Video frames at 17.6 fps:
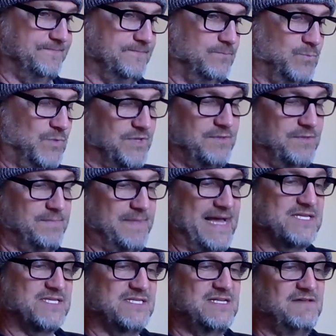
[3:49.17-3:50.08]
Well, the
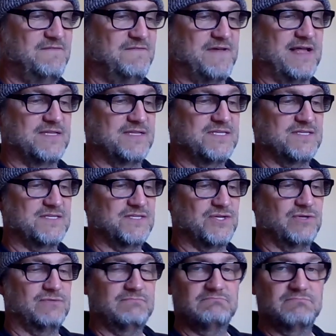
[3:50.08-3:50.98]
best defense is a
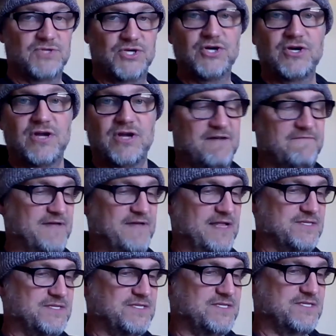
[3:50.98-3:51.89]
good
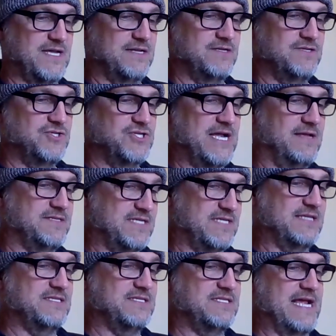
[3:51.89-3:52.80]
offense,
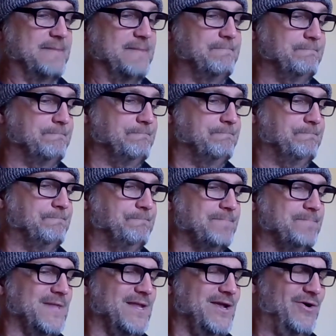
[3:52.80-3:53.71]
said Sam.
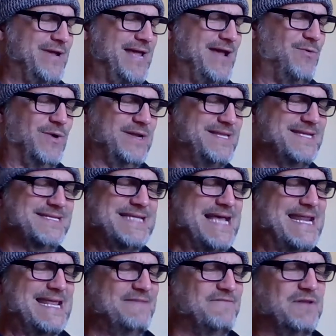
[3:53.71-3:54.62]
Okay, what does
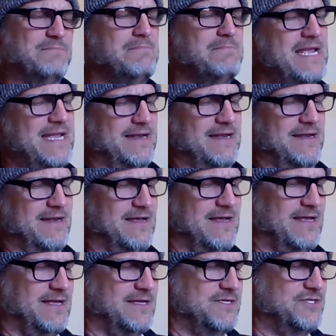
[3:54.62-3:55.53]
that even mean?
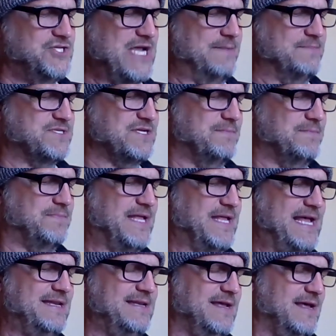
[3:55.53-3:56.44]
James
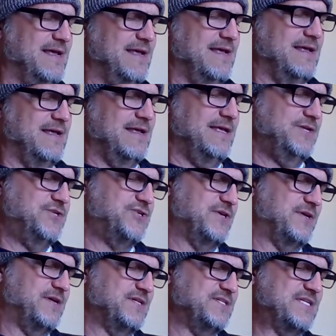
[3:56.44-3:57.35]
complained. He
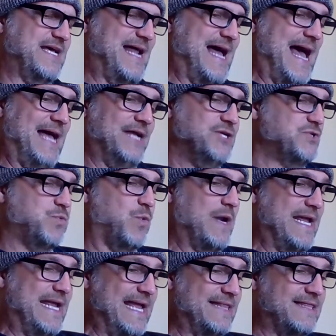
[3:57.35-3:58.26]
shook his head. I just want
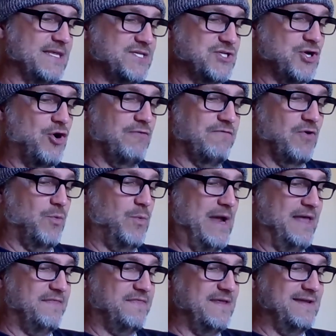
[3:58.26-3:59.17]
to get this over
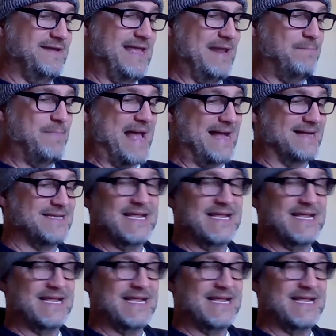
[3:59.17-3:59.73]
with and get back to